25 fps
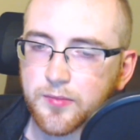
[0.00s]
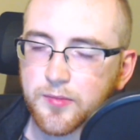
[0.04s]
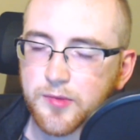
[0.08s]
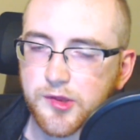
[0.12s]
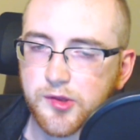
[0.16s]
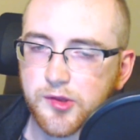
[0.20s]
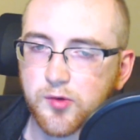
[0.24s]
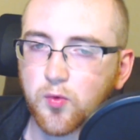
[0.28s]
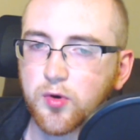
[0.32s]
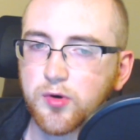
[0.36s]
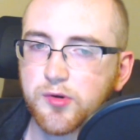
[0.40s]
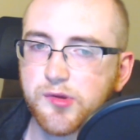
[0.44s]

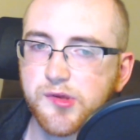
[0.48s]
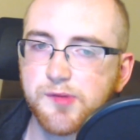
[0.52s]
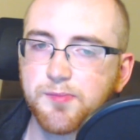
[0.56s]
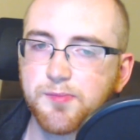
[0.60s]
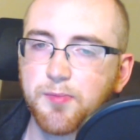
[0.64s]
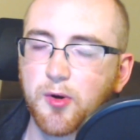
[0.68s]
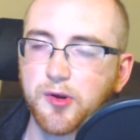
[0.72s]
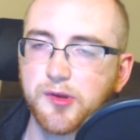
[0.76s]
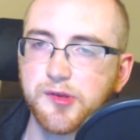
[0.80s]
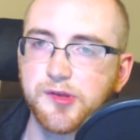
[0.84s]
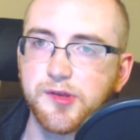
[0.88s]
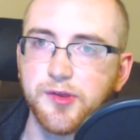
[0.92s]
So what do
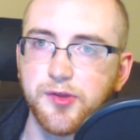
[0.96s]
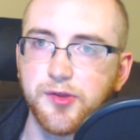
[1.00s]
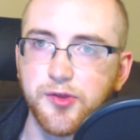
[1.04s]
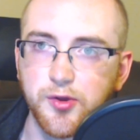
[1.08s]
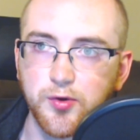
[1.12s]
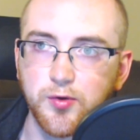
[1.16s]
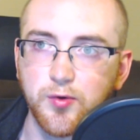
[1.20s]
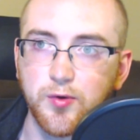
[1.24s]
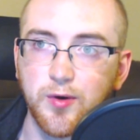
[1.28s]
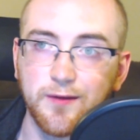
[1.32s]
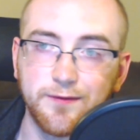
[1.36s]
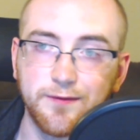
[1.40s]
sparks
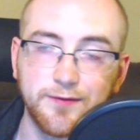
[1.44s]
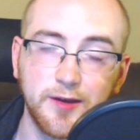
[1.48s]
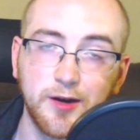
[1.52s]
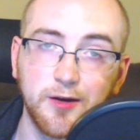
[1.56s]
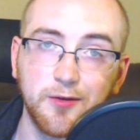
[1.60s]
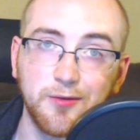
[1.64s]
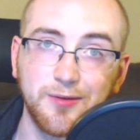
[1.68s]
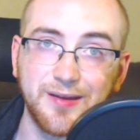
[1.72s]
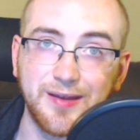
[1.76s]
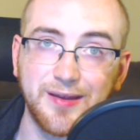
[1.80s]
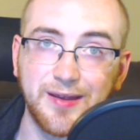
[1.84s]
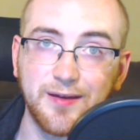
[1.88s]
do if they
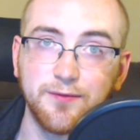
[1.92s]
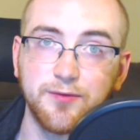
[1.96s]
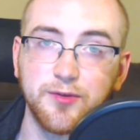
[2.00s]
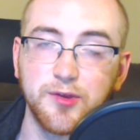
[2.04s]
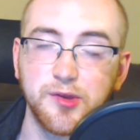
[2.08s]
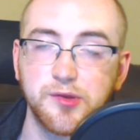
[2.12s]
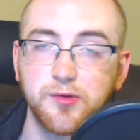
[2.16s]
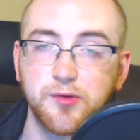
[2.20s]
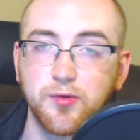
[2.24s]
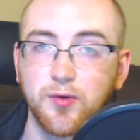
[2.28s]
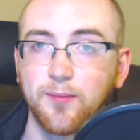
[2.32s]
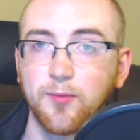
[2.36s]
don't give the
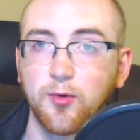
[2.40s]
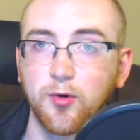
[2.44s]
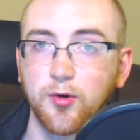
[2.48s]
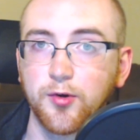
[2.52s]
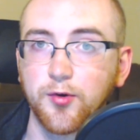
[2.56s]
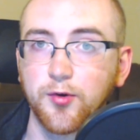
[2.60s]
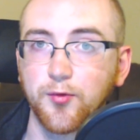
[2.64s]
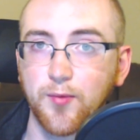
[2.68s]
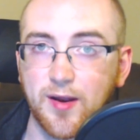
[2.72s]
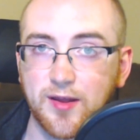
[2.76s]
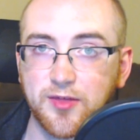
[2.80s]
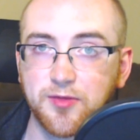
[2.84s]
streamer a
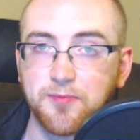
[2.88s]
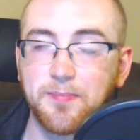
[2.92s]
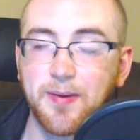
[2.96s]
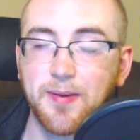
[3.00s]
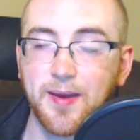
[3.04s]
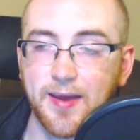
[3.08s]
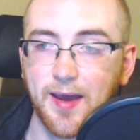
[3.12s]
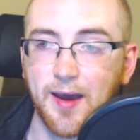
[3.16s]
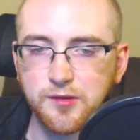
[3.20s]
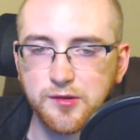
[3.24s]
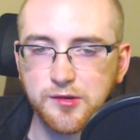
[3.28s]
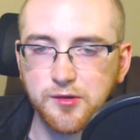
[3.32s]
direct
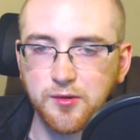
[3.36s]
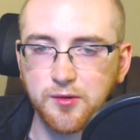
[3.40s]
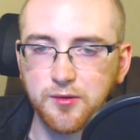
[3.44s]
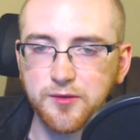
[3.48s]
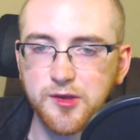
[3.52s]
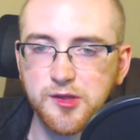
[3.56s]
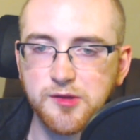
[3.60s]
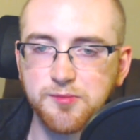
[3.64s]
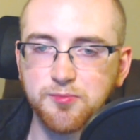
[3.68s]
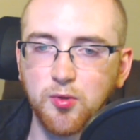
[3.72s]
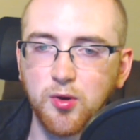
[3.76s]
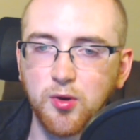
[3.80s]
payout? So
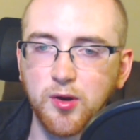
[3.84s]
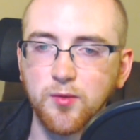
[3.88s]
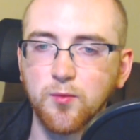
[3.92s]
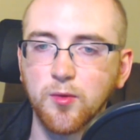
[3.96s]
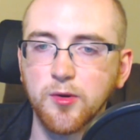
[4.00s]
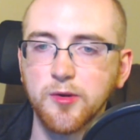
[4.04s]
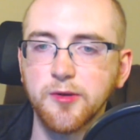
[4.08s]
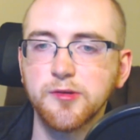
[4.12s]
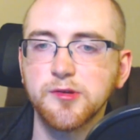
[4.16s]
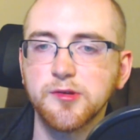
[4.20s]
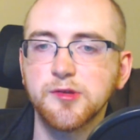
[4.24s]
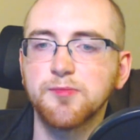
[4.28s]
at this point,
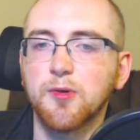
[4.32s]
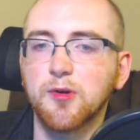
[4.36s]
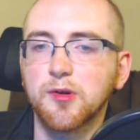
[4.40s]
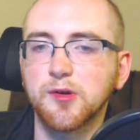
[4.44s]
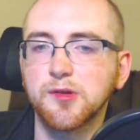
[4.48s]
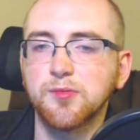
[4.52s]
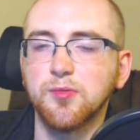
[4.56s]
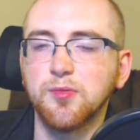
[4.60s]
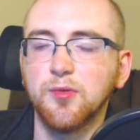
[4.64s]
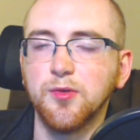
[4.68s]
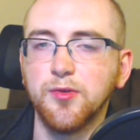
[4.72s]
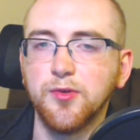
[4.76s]
what your
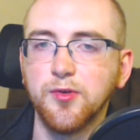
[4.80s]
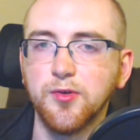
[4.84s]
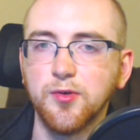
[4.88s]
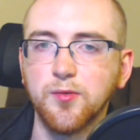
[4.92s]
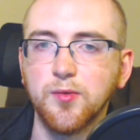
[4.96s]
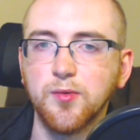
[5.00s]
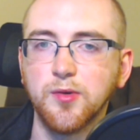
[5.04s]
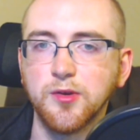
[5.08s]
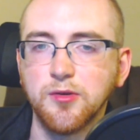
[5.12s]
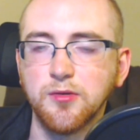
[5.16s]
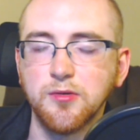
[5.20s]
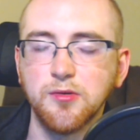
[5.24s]
sparks will
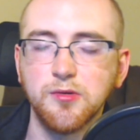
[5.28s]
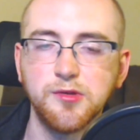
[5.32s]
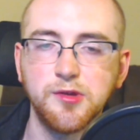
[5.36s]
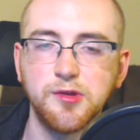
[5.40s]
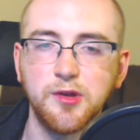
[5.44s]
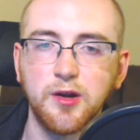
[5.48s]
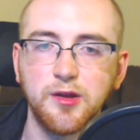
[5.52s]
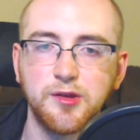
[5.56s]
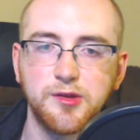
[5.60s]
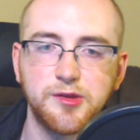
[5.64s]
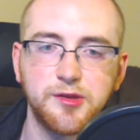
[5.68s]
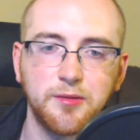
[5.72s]
do when you use
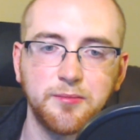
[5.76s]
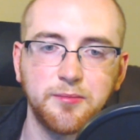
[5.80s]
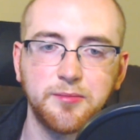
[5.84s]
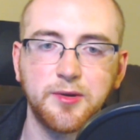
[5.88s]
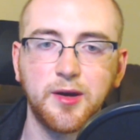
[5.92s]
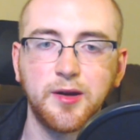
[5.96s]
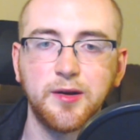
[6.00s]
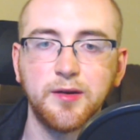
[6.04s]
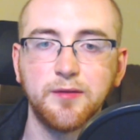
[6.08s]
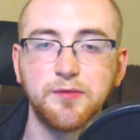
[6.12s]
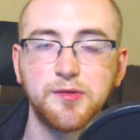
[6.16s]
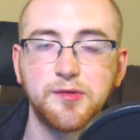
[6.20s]
it on some
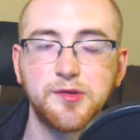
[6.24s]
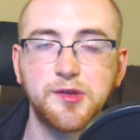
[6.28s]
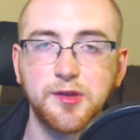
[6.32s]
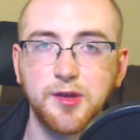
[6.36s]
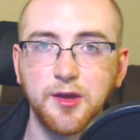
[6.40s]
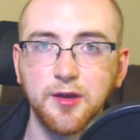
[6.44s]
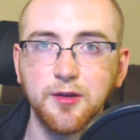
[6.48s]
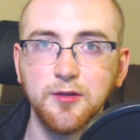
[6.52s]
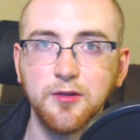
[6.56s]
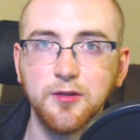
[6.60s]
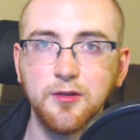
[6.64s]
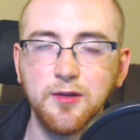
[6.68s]
kind of
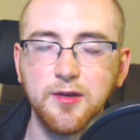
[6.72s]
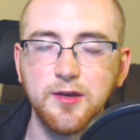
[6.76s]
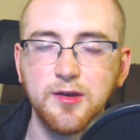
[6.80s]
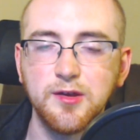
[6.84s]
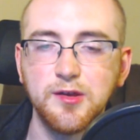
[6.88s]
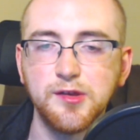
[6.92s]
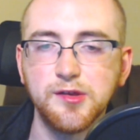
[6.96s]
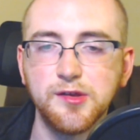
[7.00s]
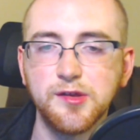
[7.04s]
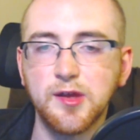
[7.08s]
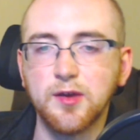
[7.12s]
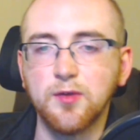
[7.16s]
skill
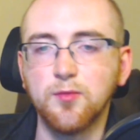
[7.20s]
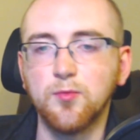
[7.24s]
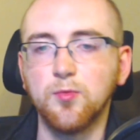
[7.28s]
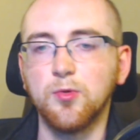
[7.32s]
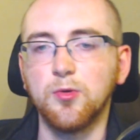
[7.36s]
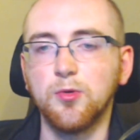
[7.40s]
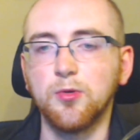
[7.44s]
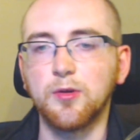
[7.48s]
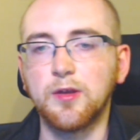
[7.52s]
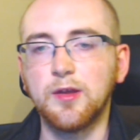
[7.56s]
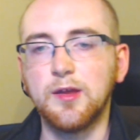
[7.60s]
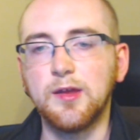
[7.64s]
is it
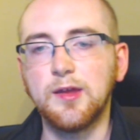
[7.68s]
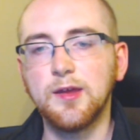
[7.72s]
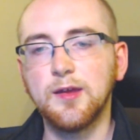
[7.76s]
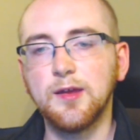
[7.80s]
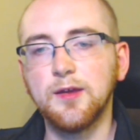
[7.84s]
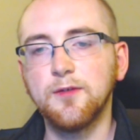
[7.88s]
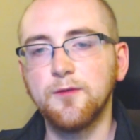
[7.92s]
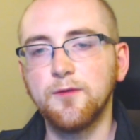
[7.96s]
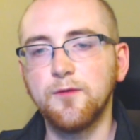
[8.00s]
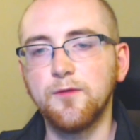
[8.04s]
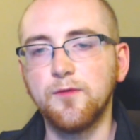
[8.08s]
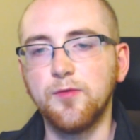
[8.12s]
will
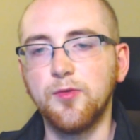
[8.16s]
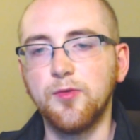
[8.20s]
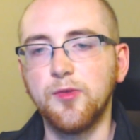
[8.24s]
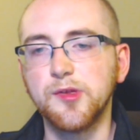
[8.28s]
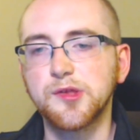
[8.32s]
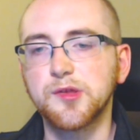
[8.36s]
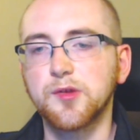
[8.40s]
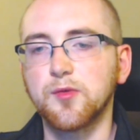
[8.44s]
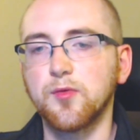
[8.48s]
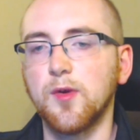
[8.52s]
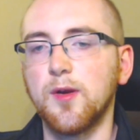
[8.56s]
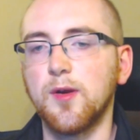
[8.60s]
give
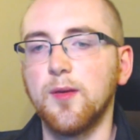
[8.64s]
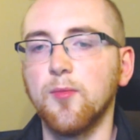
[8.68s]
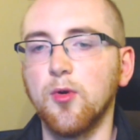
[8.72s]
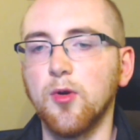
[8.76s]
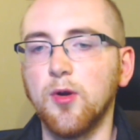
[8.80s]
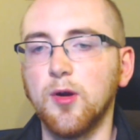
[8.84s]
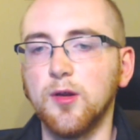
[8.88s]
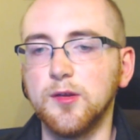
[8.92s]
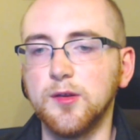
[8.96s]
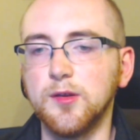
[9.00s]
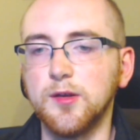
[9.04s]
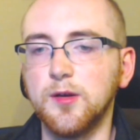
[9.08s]
the
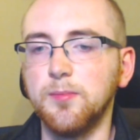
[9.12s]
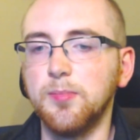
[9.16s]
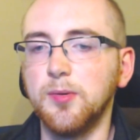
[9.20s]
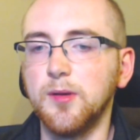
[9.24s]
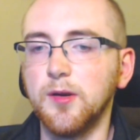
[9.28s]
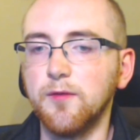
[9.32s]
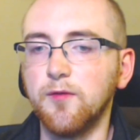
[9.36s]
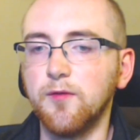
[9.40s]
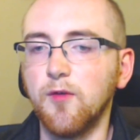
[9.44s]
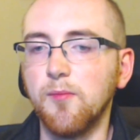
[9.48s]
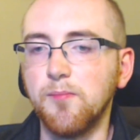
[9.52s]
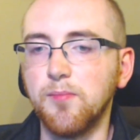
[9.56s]
streamer a little
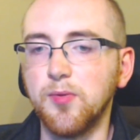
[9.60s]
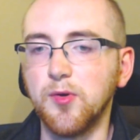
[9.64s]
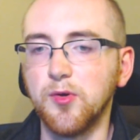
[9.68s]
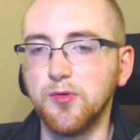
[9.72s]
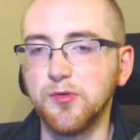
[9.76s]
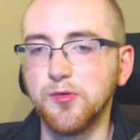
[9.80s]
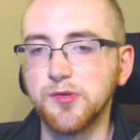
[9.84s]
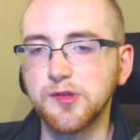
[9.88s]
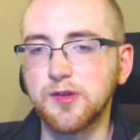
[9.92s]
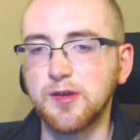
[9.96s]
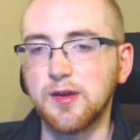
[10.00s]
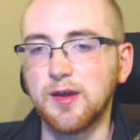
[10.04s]
bit of a
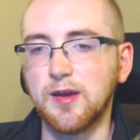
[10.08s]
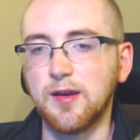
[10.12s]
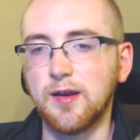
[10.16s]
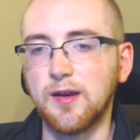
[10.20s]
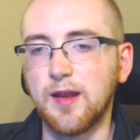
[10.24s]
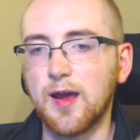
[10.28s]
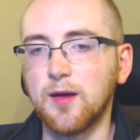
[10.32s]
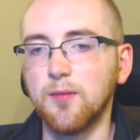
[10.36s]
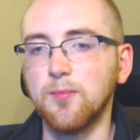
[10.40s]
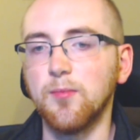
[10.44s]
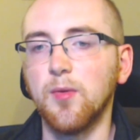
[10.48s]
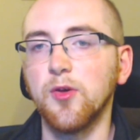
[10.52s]
boost
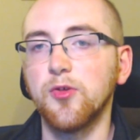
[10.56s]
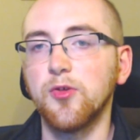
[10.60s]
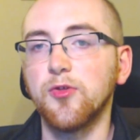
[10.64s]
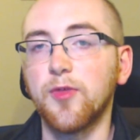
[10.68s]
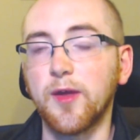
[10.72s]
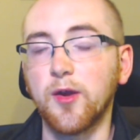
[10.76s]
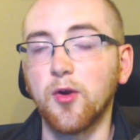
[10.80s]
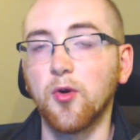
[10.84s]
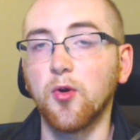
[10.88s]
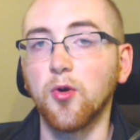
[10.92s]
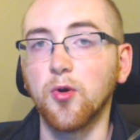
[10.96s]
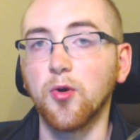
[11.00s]
in how much
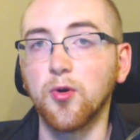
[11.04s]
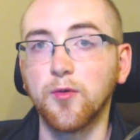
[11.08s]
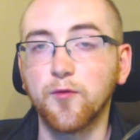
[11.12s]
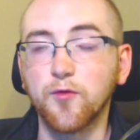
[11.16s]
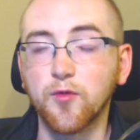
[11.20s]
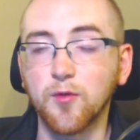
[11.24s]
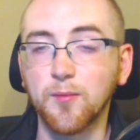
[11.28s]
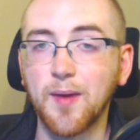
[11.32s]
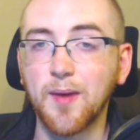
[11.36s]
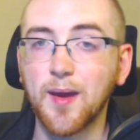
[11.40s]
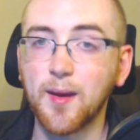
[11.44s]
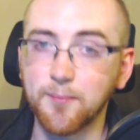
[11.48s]
they earn
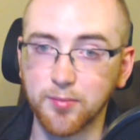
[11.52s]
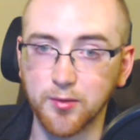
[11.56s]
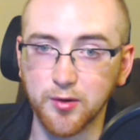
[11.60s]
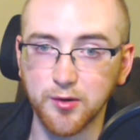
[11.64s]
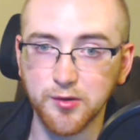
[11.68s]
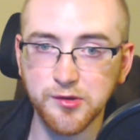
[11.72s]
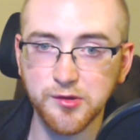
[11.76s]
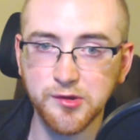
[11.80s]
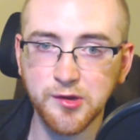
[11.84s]
from embers.